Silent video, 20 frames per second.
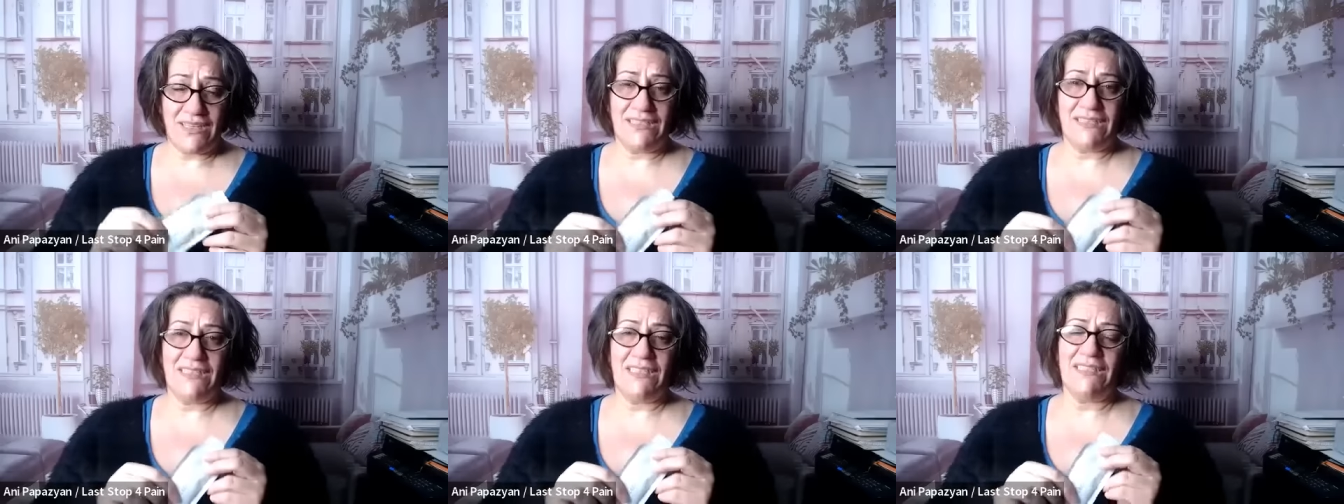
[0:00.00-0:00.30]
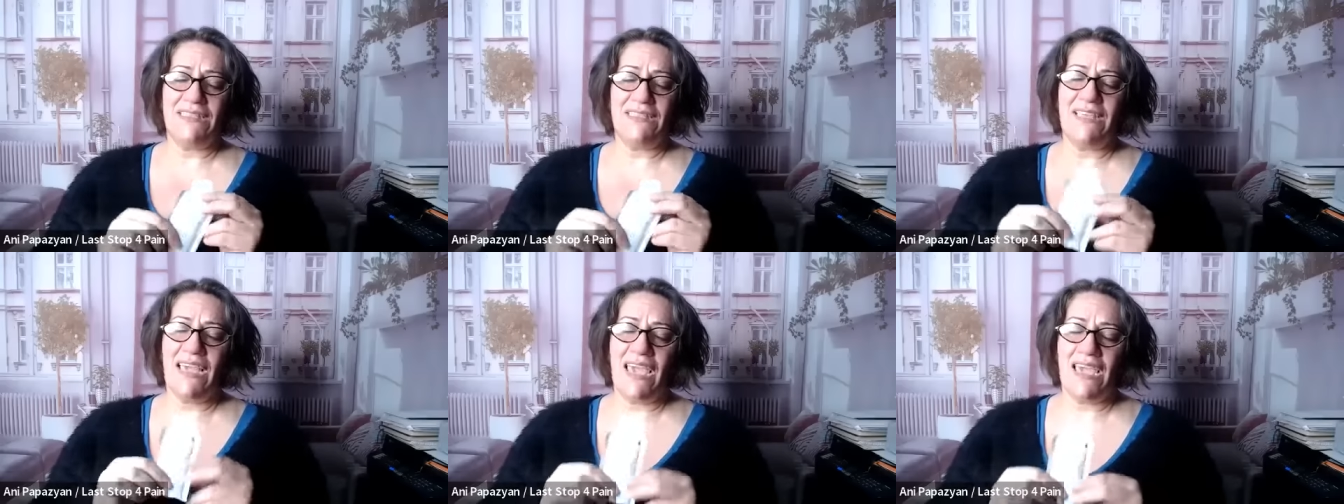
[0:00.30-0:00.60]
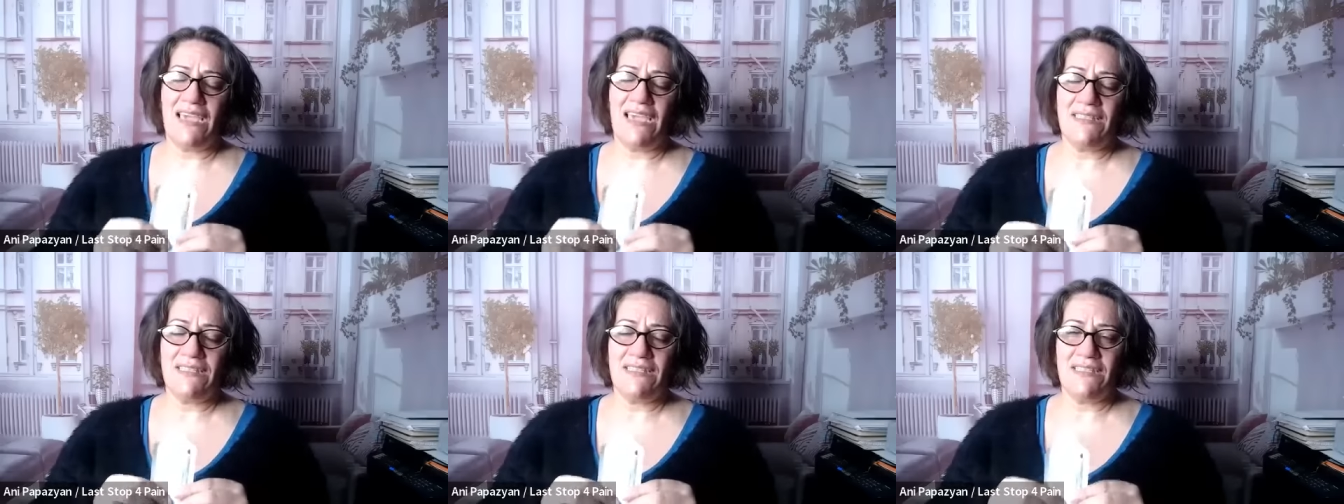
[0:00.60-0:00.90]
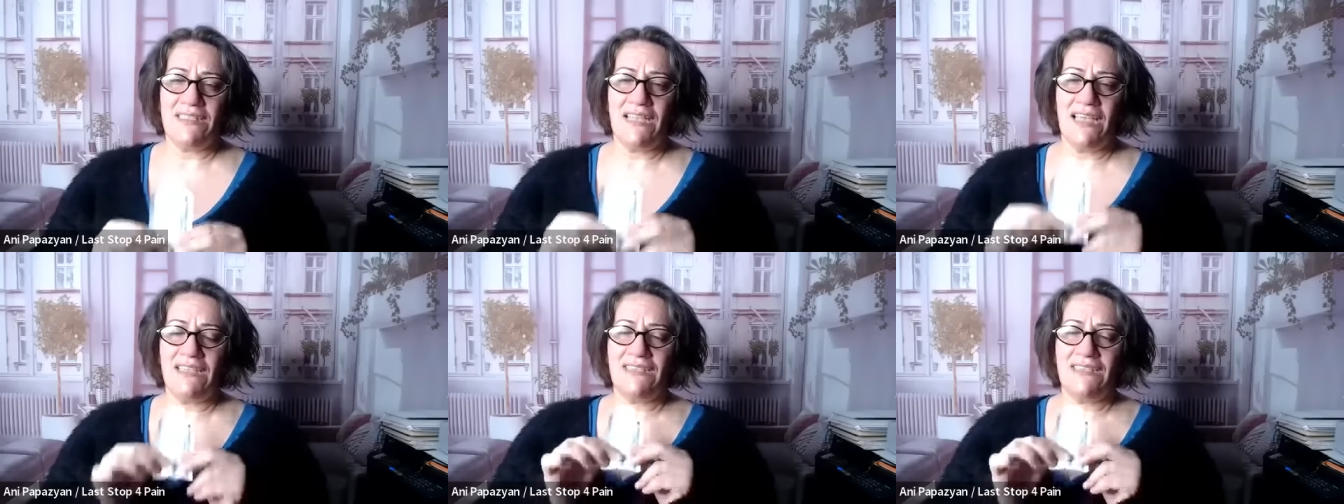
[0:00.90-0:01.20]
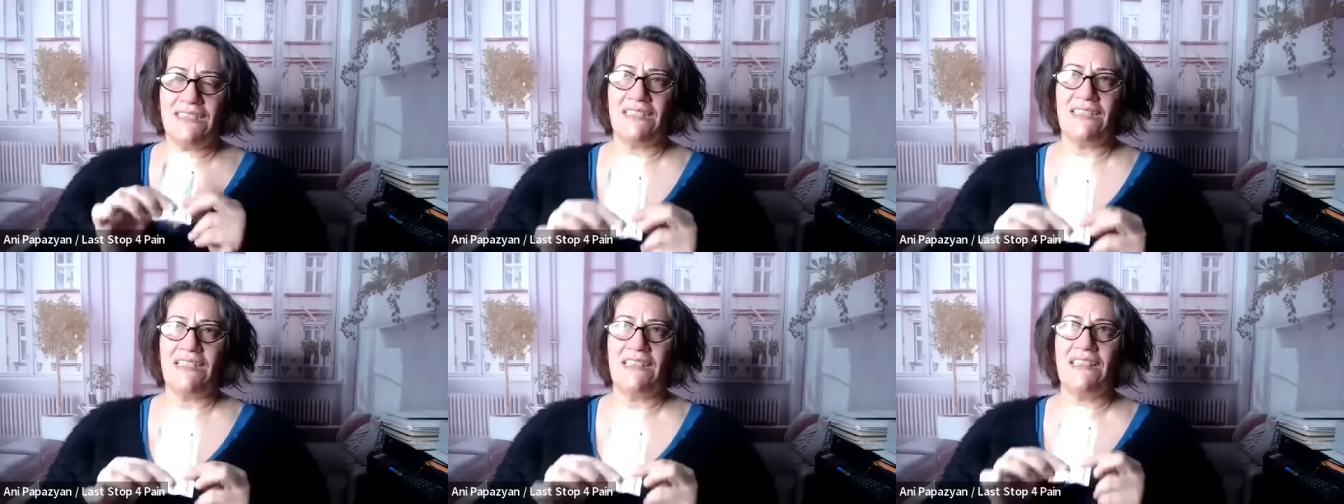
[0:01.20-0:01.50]
and it tastes
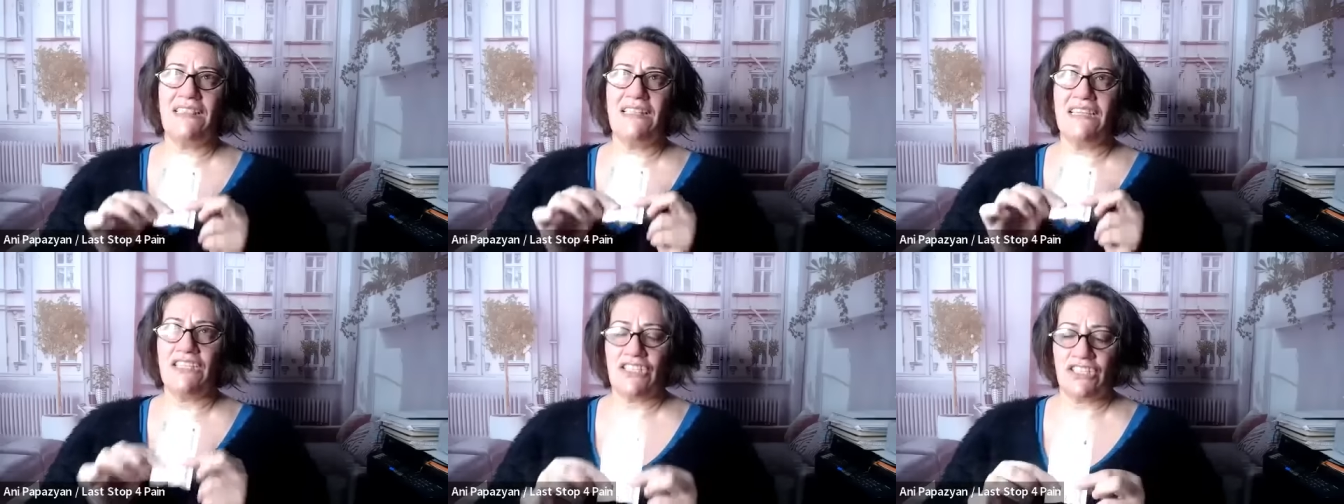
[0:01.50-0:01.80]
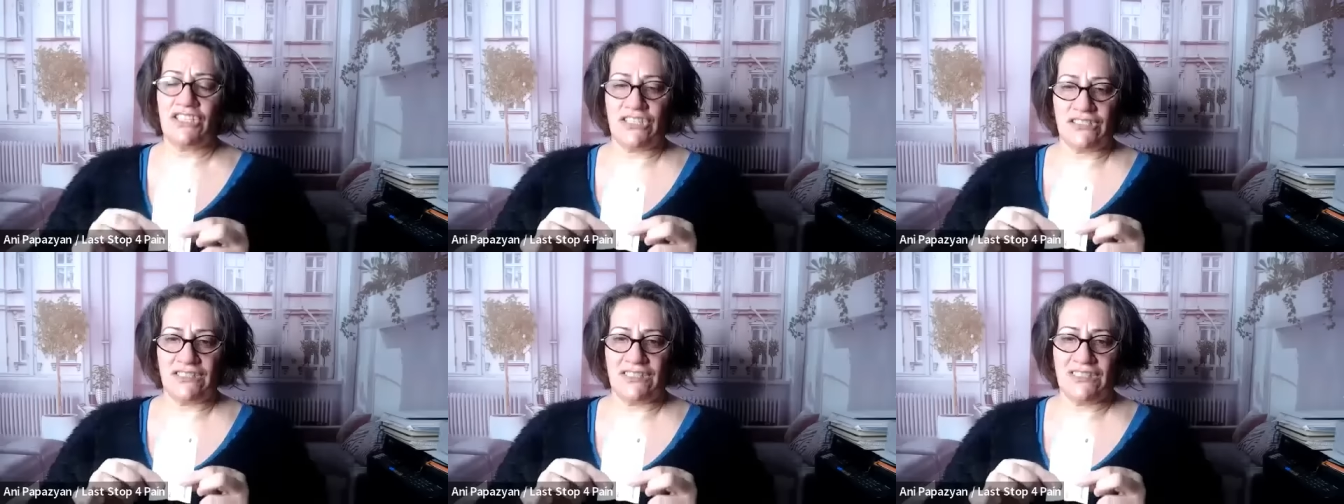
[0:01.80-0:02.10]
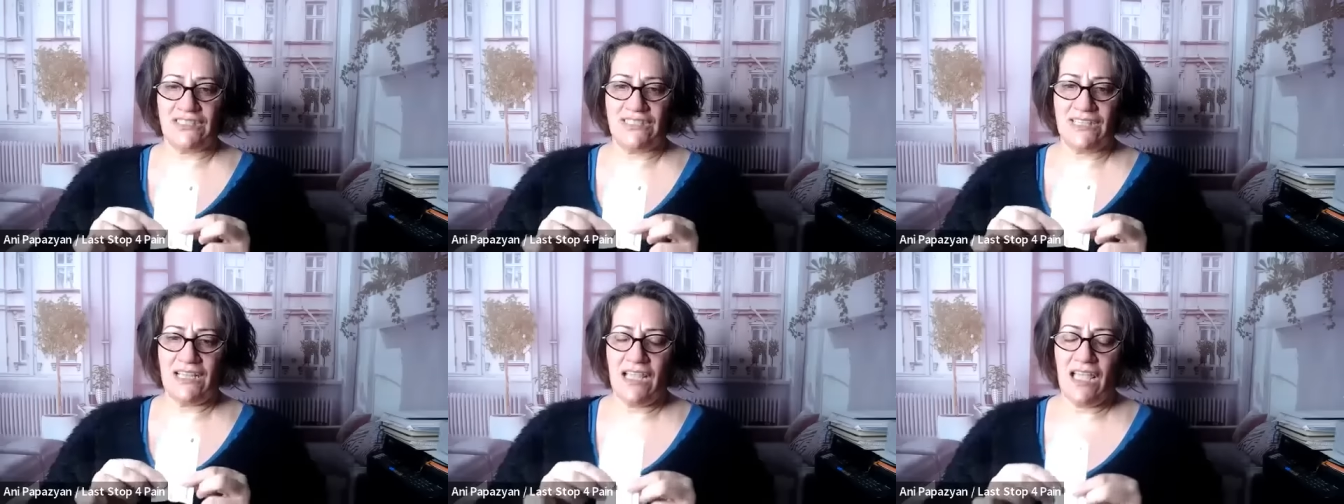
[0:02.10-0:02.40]
delicious.